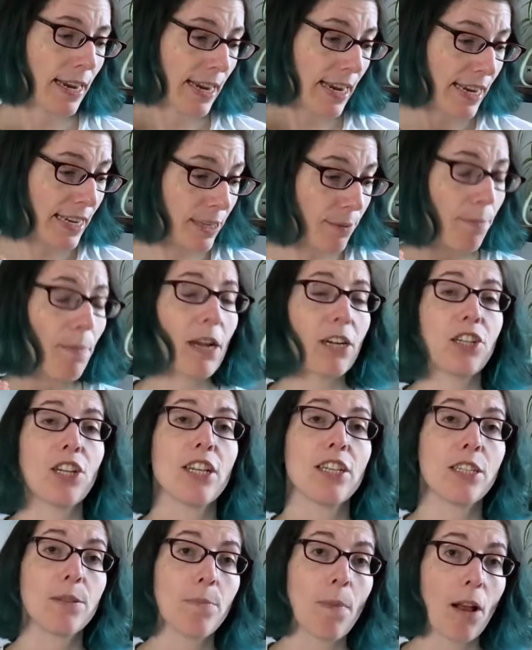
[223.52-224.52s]
is
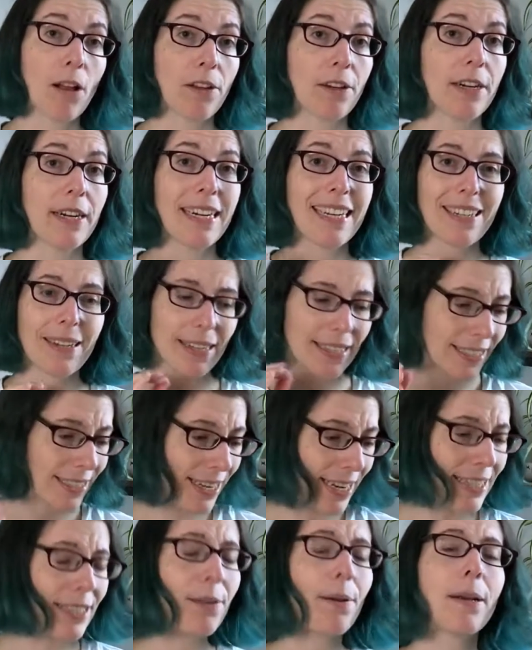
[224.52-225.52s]
much smaller.
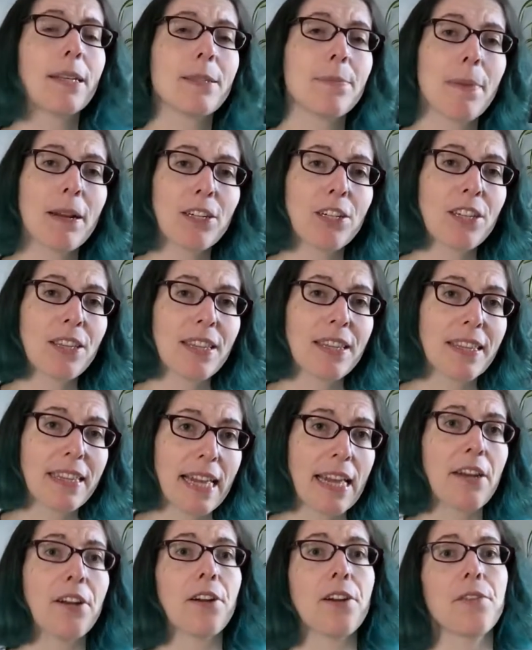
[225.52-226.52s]
It's much
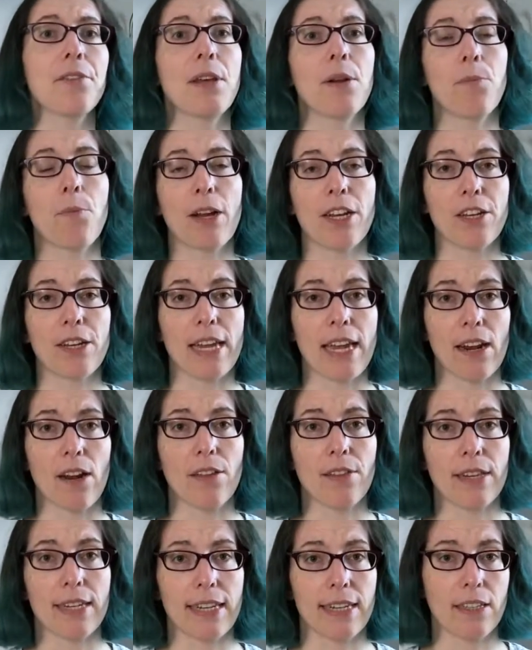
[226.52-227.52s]
thinner than what you get
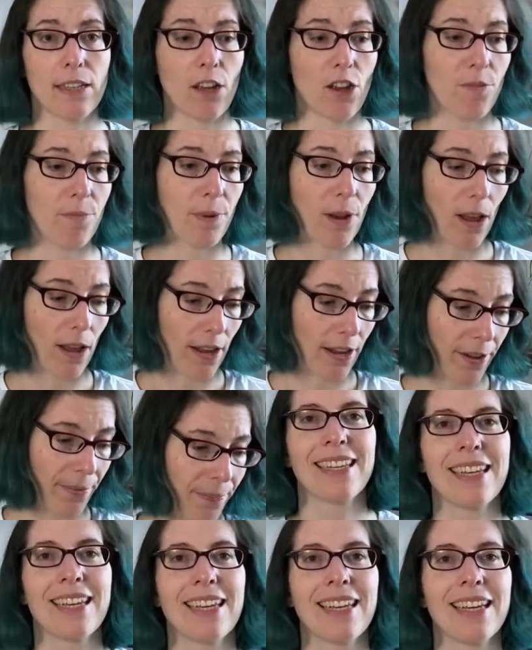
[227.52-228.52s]
on the disco block.
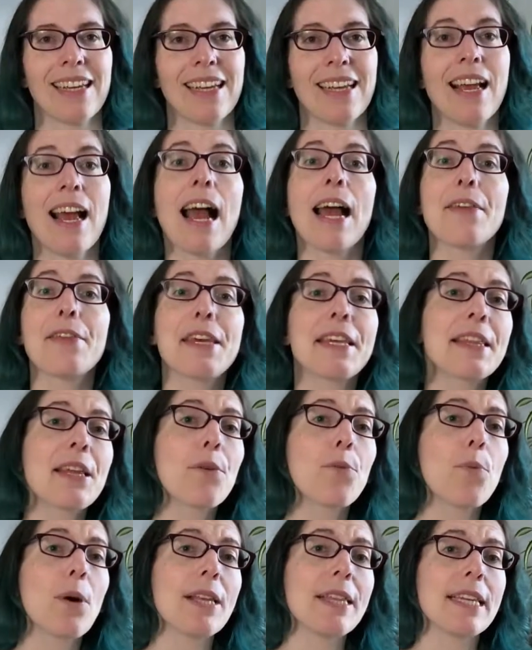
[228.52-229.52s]
I think
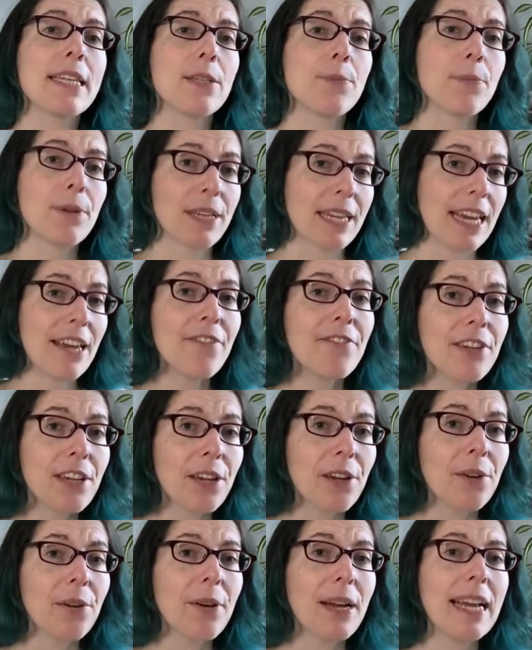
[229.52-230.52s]
that what this will give
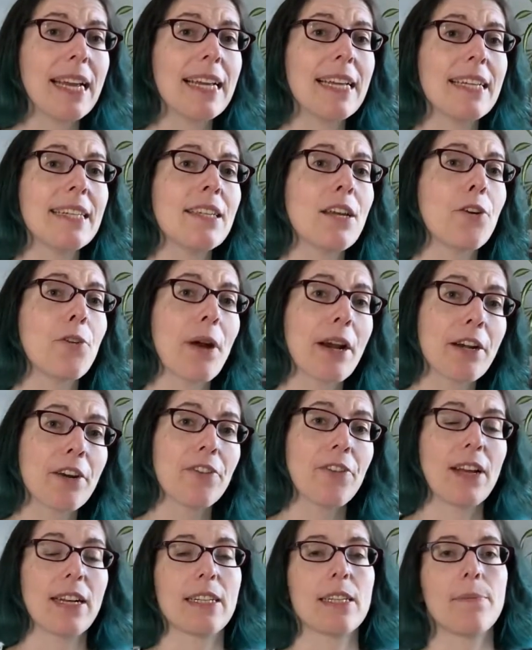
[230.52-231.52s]
you is greater
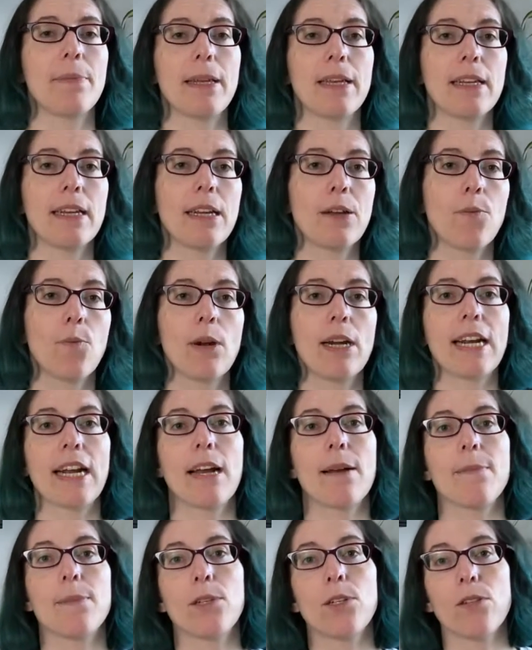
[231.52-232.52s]
flexibility when it
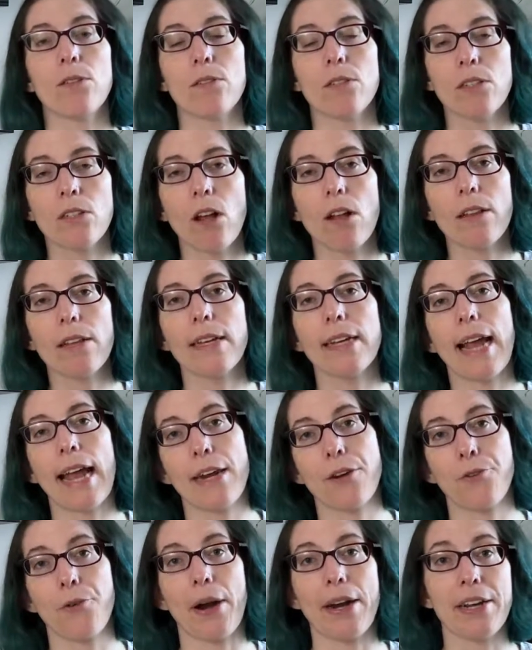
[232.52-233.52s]
comes to stalling
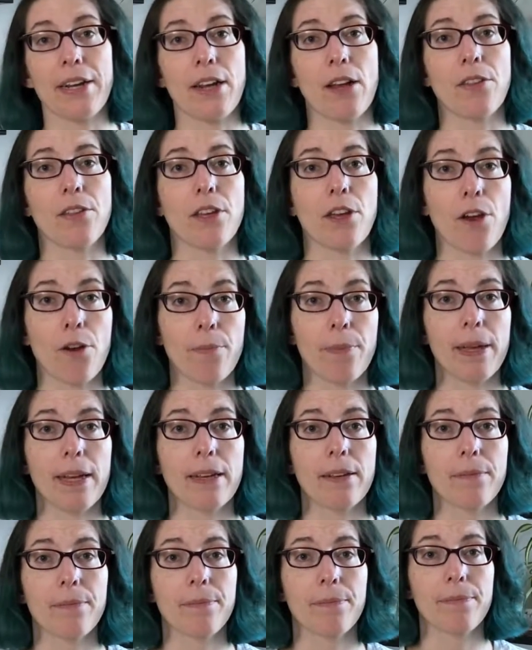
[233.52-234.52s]
and grinding on the
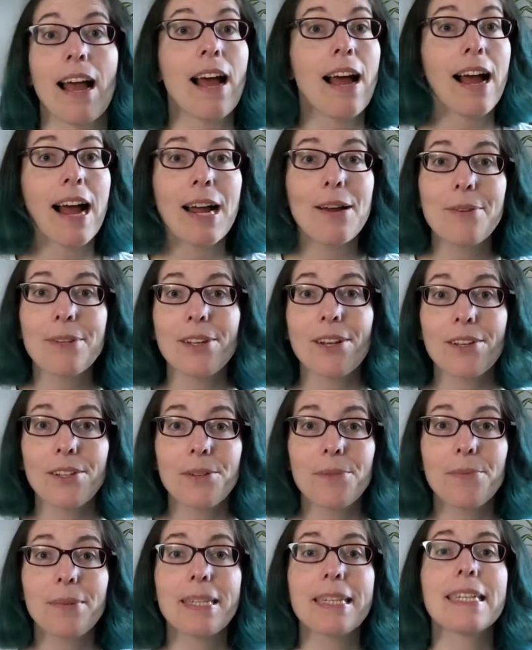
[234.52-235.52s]
coping. I was
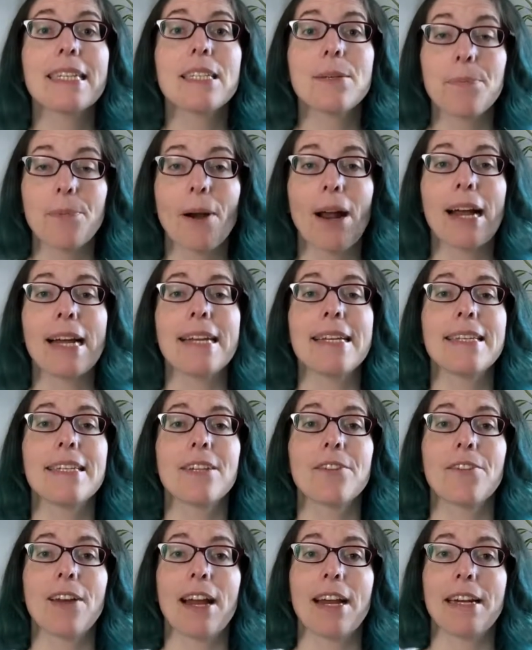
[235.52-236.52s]
also really surprised
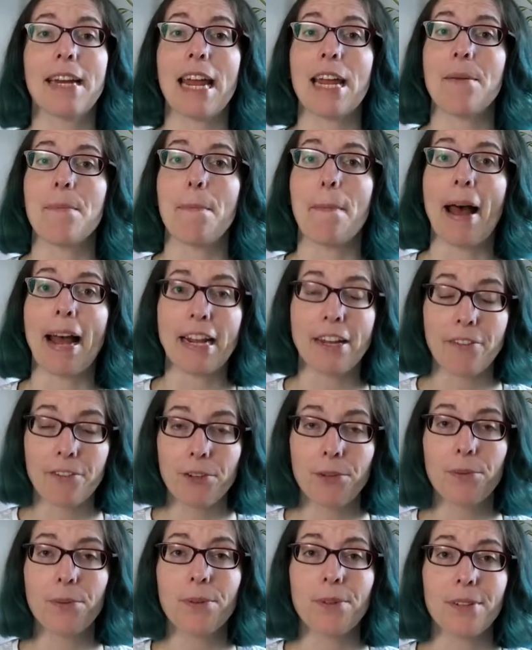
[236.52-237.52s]
to find a bag of
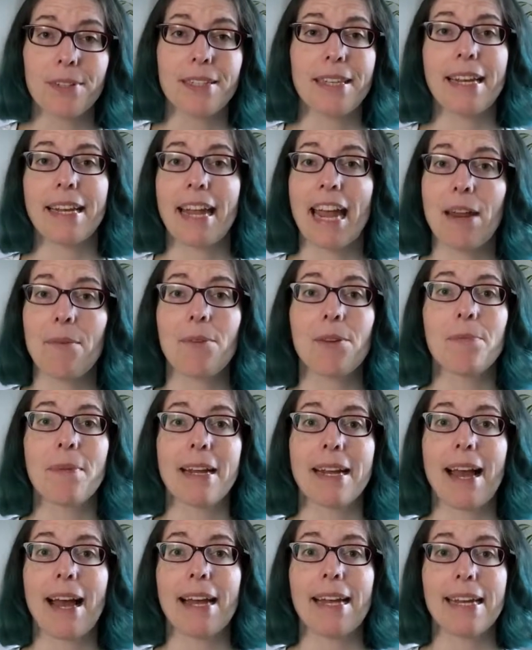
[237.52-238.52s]
tools that came with my
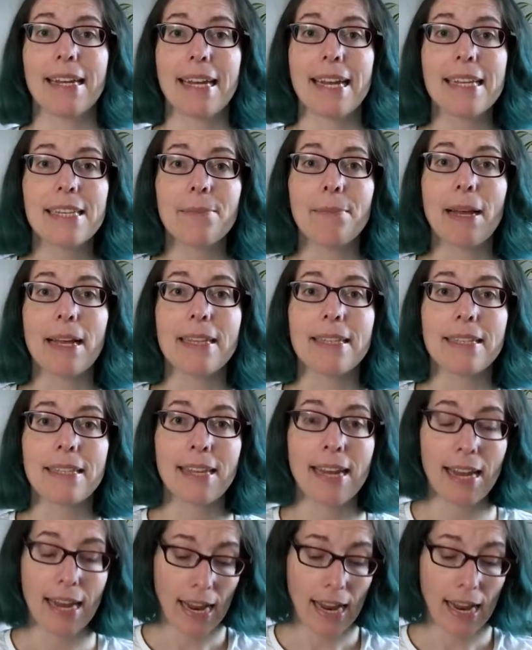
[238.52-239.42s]
Chaya Kismets.